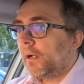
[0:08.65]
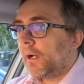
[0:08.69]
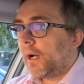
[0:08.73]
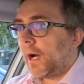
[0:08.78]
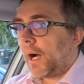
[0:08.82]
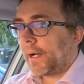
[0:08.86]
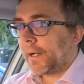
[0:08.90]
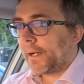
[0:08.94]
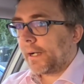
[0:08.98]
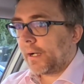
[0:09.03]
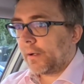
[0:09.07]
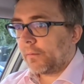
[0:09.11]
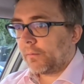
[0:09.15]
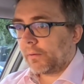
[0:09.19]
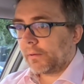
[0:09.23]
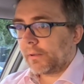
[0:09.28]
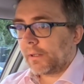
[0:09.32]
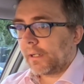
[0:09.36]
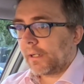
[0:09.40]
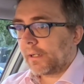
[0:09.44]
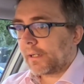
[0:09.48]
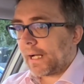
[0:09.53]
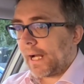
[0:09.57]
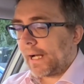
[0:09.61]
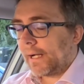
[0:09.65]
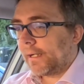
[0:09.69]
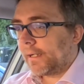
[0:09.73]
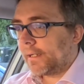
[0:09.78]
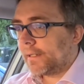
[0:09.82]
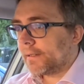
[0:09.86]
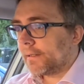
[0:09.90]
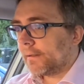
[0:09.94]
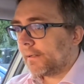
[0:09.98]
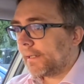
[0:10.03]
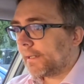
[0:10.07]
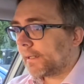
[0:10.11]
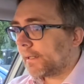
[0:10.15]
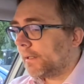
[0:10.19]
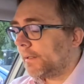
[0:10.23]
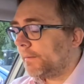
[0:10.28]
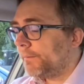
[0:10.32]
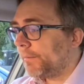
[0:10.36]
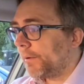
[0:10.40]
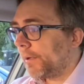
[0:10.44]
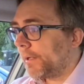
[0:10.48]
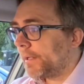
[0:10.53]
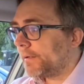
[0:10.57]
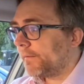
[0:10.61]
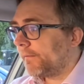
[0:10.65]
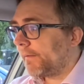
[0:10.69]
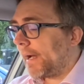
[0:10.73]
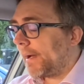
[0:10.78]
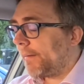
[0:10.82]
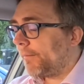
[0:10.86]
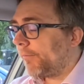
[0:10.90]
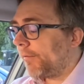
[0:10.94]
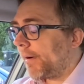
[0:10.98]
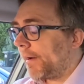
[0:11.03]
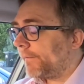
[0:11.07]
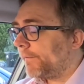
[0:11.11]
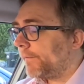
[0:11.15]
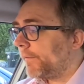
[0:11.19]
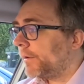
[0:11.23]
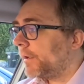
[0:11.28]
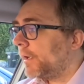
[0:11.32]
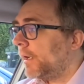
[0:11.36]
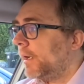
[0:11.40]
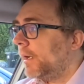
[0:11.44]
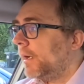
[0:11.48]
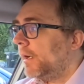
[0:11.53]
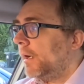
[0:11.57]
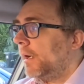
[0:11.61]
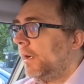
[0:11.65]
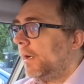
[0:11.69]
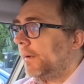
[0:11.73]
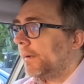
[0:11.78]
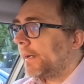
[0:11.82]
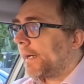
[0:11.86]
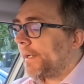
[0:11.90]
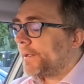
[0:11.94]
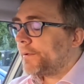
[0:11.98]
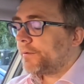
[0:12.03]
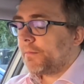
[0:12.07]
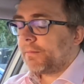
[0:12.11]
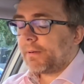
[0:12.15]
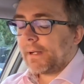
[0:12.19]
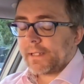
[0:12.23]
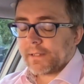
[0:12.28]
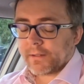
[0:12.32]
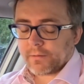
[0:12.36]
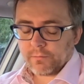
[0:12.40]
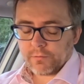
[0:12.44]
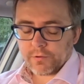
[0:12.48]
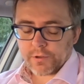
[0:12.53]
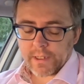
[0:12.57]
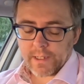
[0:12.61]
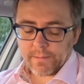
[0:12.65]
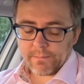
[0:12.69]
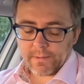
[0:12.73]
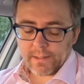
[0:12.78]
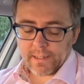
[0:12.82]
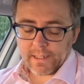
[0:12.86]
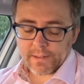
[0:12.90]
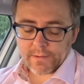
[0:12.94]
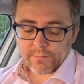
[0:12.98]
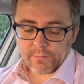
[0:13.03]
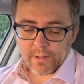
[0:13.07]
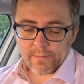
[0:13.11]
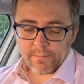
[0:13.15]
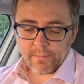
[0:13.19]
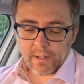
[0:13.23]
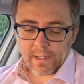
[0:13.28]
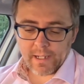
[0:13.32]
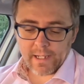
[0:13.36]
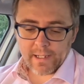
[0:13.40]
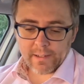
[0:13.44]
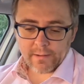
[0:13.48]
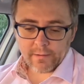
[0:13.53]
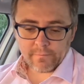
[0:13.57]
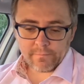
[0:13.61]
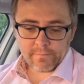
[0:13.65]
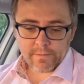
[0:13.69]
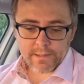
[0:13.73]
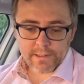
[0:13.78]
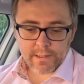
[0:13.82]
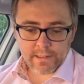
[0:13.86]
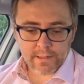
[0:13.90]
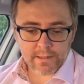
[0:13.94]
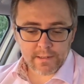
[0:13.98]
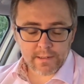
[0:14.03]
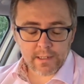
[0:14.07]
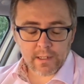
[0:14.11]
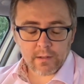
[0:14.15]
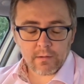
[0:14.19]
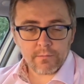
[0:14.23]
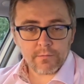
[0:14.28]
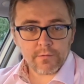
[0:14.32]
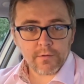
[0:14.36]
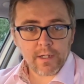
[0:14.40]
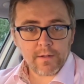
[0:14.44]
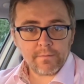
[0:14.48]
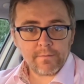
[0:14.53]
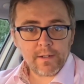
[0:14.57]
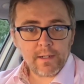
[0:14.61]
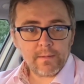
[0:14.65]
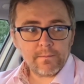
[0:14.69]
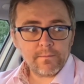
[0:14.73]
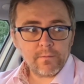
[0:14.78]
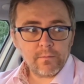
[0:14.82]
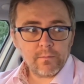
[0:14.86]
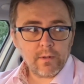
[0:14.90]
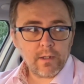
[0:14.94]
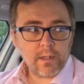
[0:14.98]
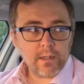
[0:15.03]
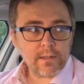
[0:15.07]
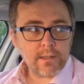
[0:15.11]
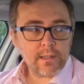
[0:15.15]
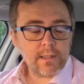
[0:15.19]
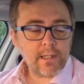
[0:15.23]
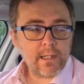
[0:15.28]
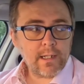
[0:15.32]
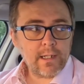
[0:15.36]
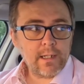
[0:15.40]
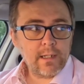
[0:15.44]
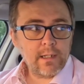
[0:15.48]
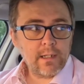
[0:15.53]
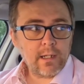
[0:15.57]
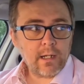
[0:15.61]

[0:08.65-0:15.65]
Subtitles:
I don't know what the locality is like, but it's around Bradford. I'm going to a place called Shipley. That's where my head office is, so I'm driving up for work today.